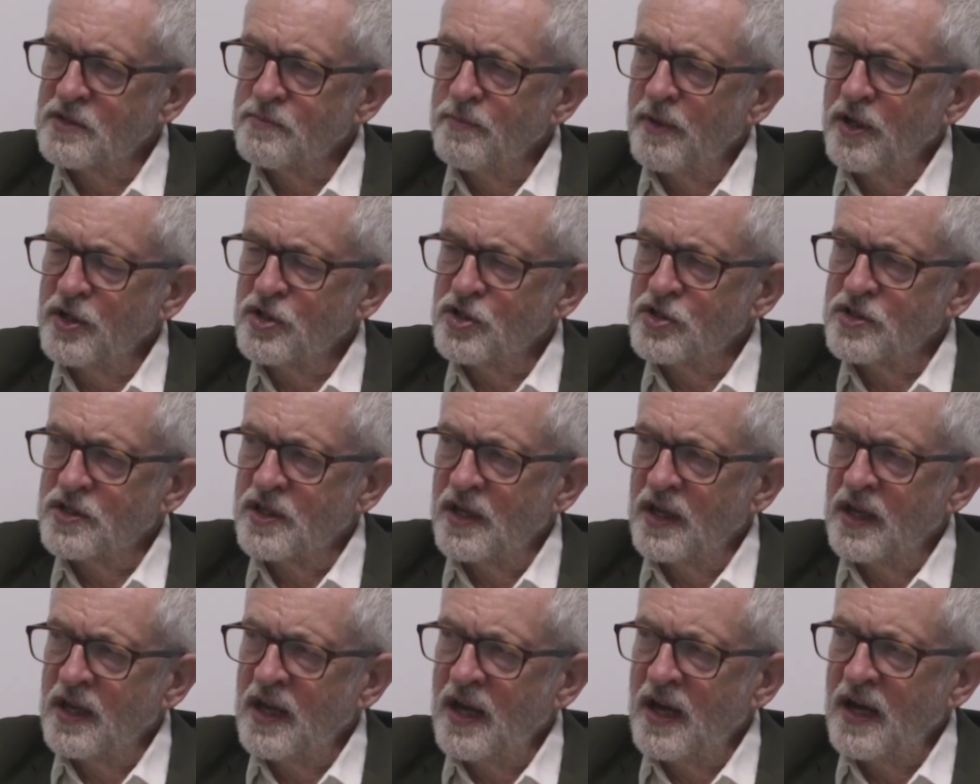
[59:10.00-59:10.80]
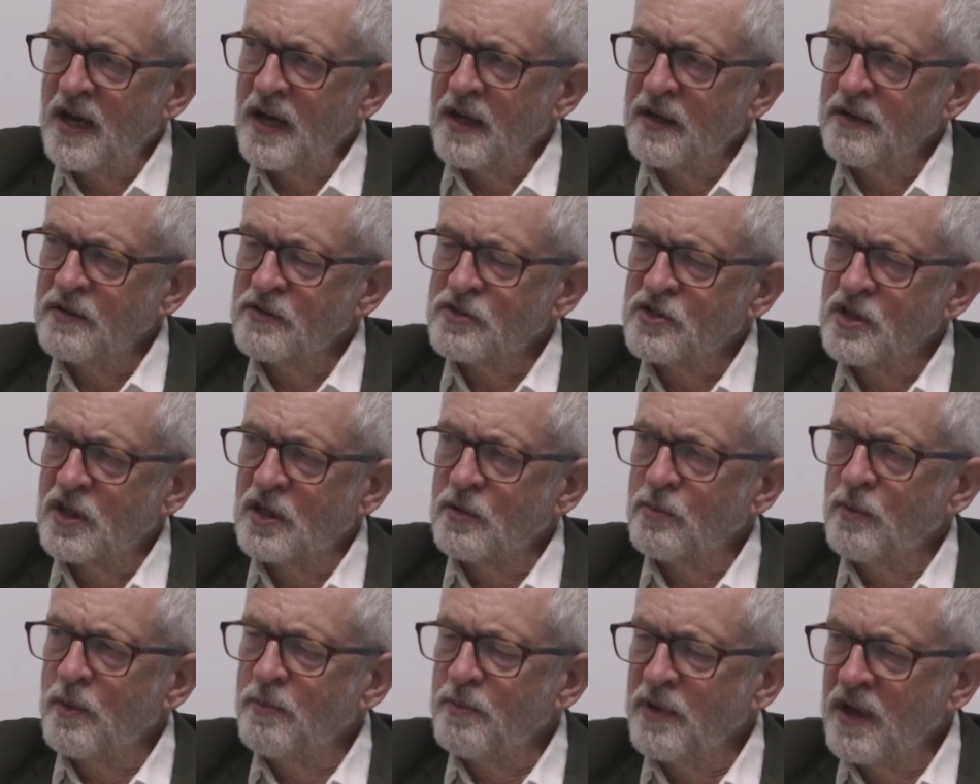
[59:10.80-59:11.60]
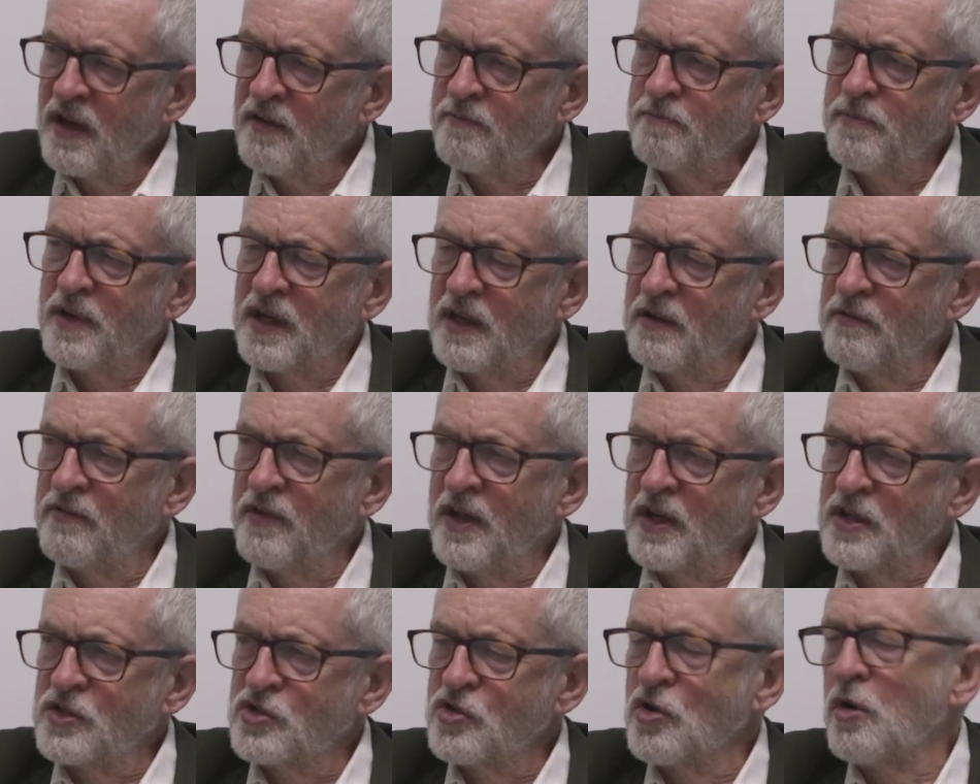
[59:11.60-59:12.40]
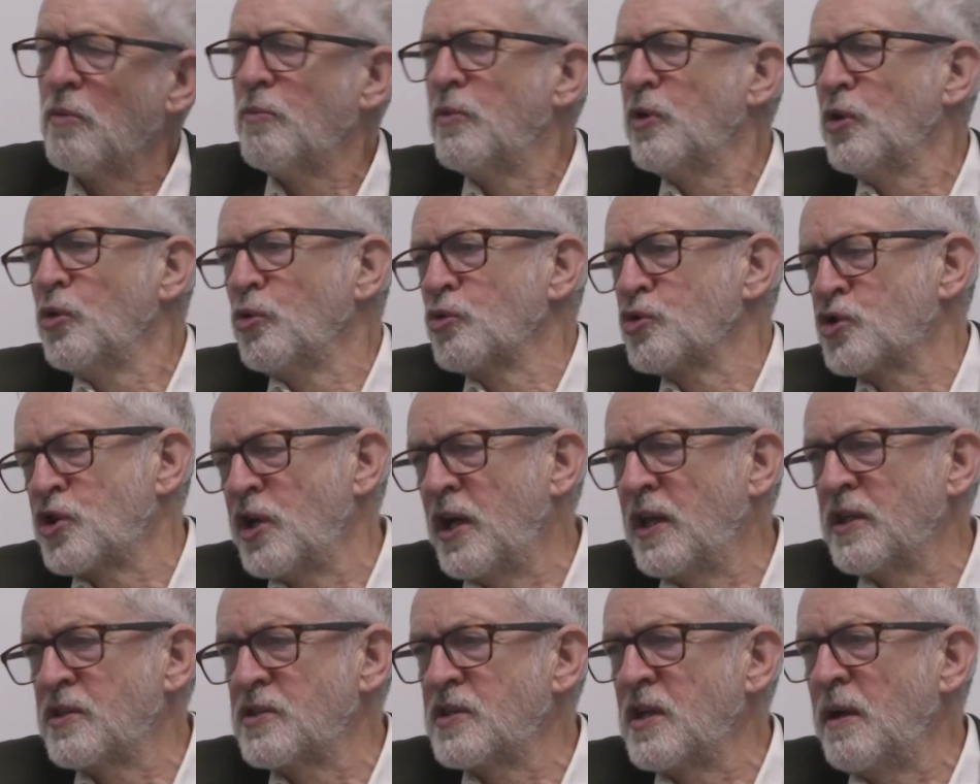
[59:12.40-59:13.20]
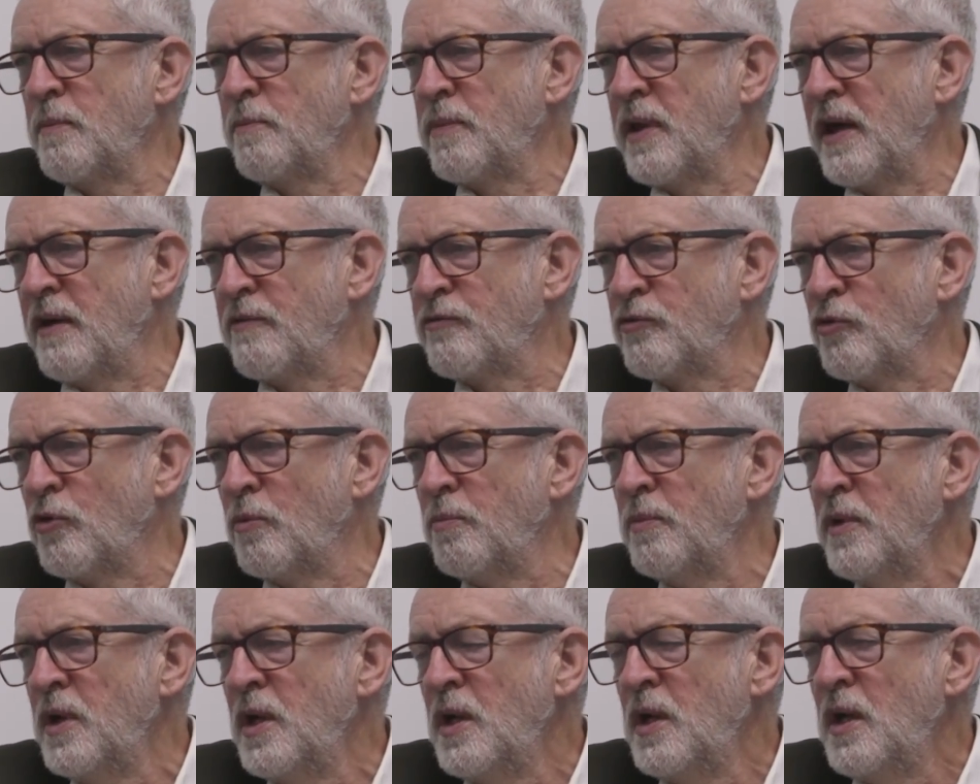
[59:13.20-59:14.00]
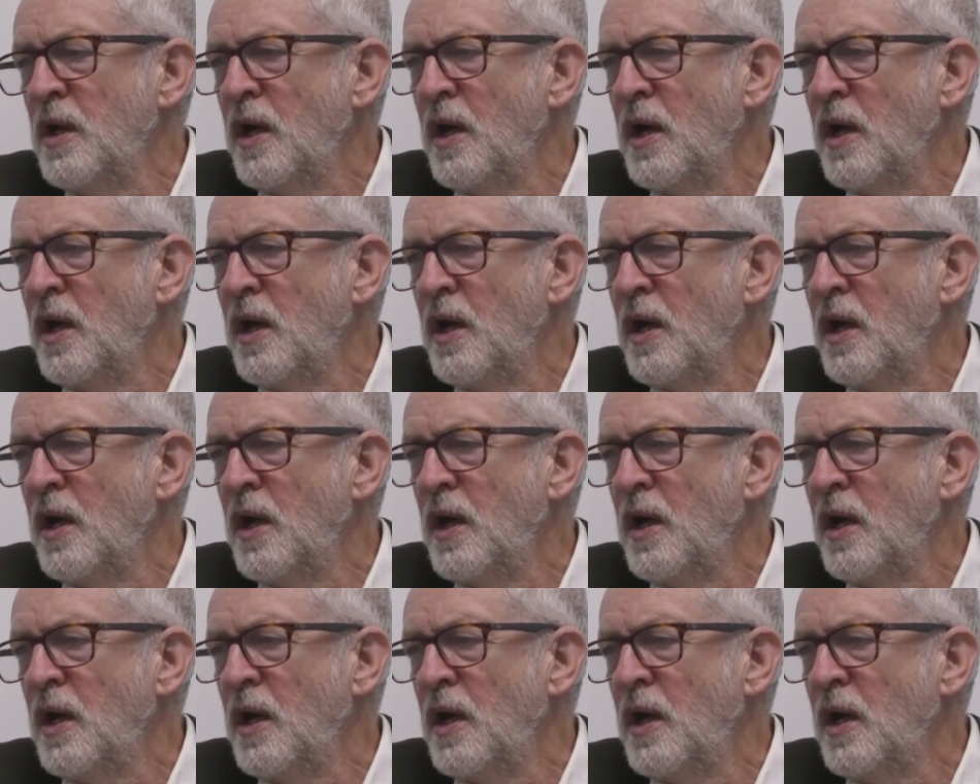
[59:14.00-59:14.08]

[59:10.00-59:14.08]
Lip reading: as much as they can so that when we have big events on, we all share the same platform.